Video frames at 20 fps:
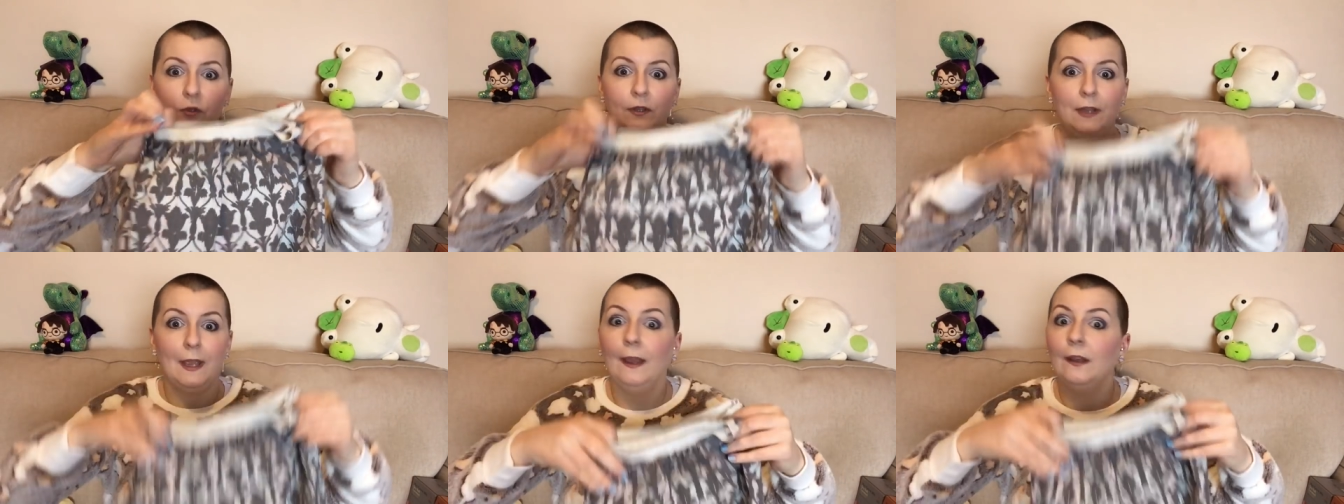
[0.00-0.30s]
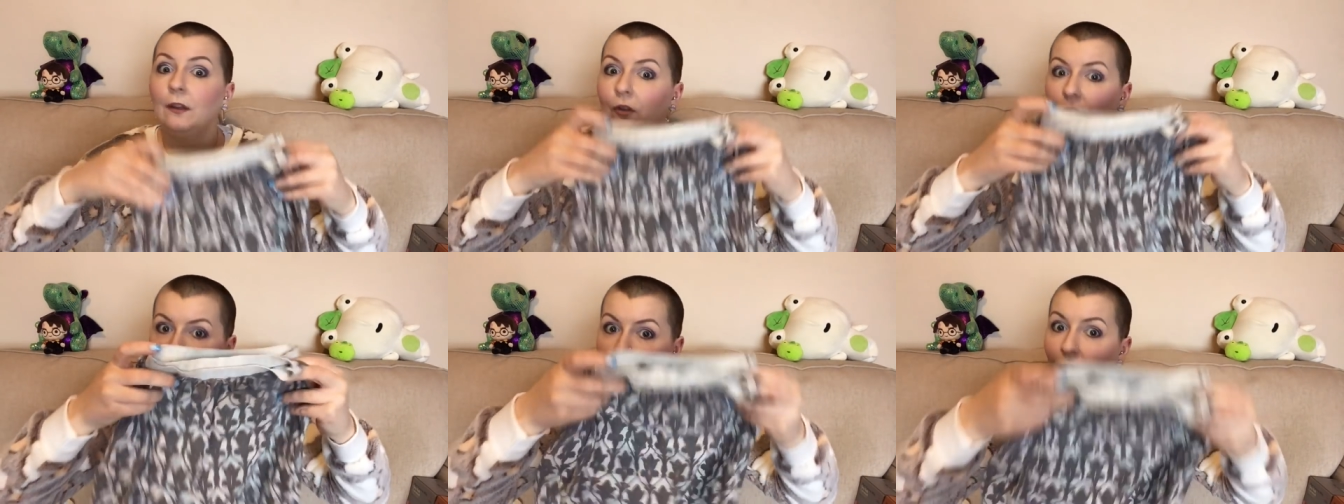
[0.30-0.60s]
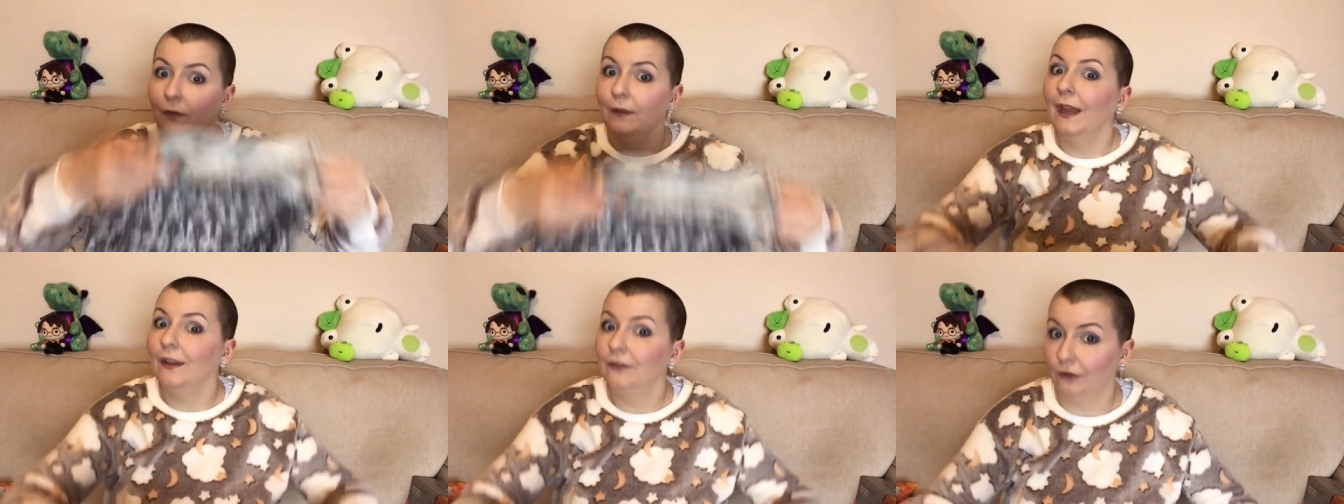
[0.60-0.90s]

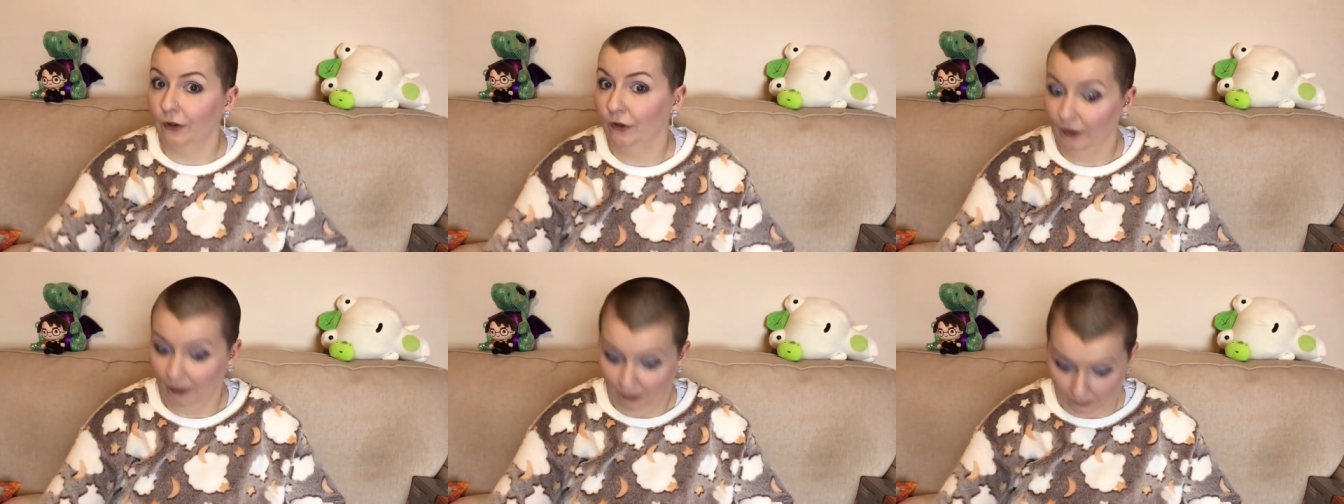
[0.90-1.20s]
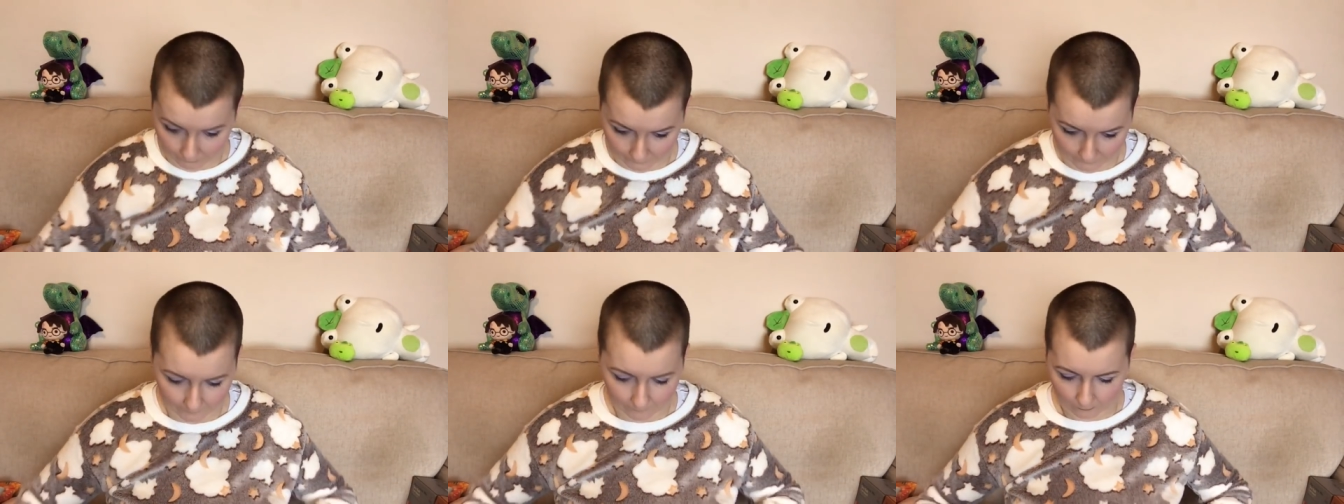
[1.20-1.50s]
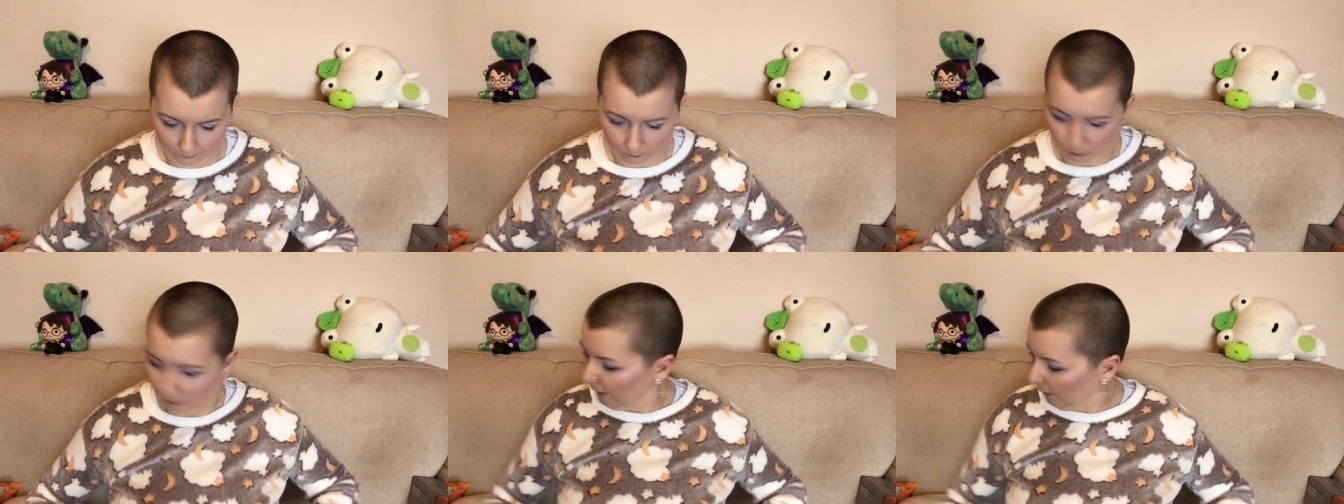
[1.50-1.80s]
text necessary
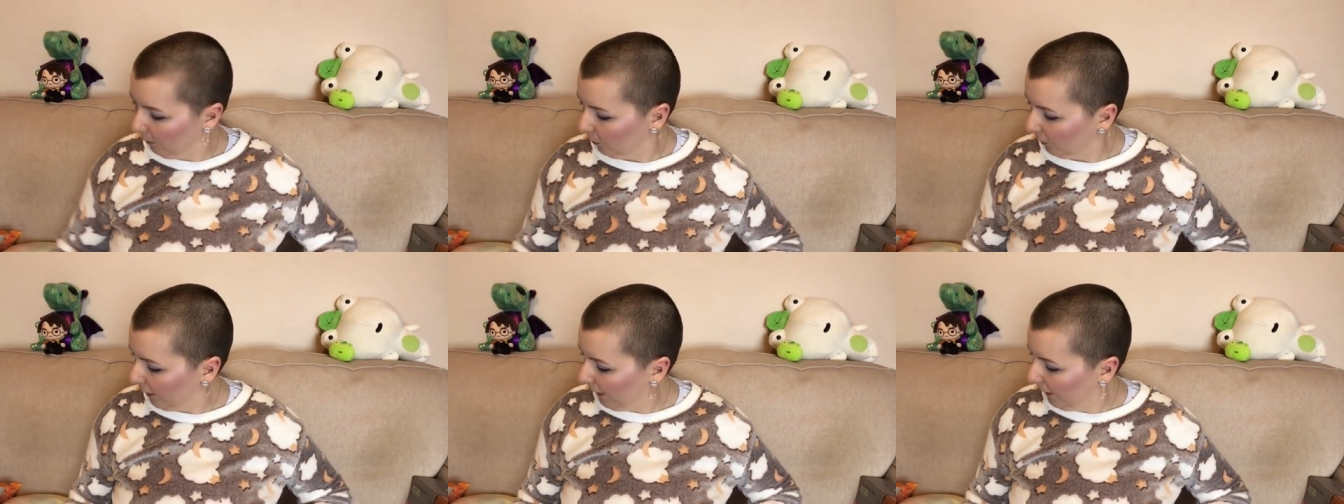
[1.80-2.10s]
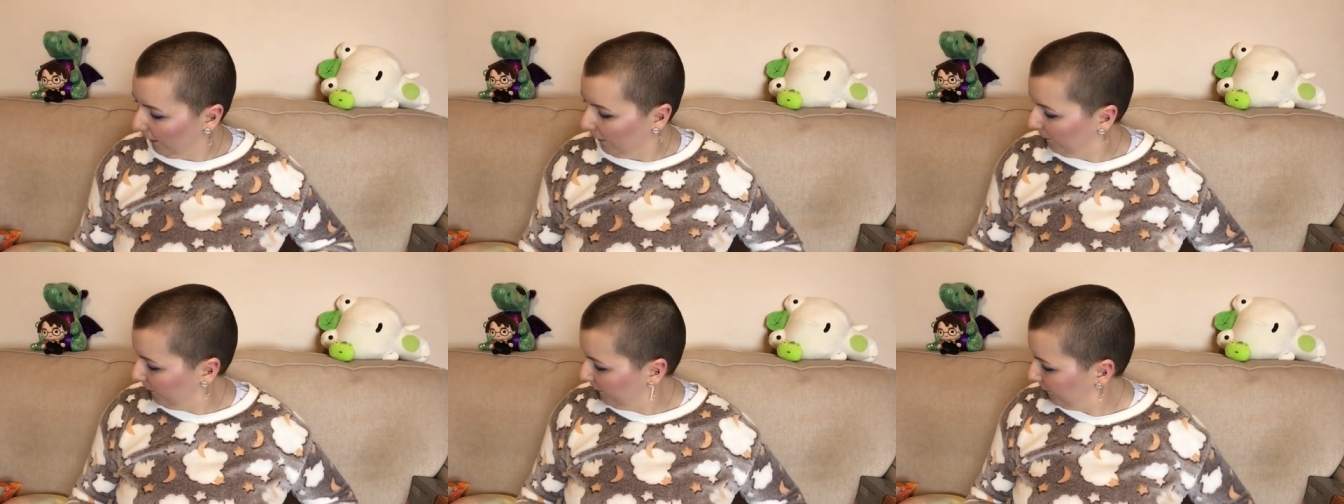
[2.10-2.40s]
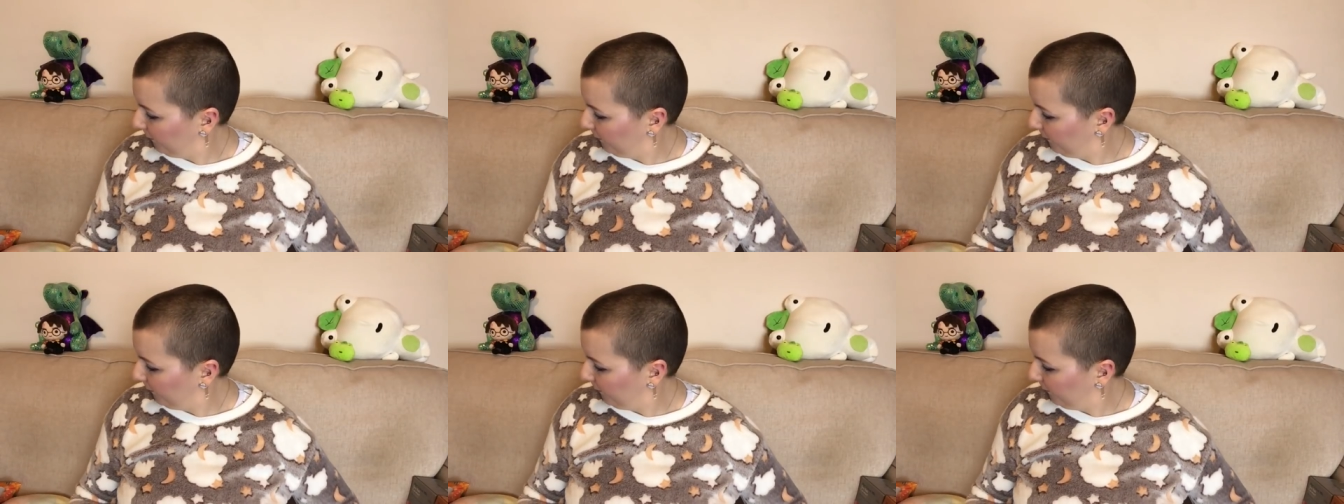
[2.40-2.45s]
is what I'm saying.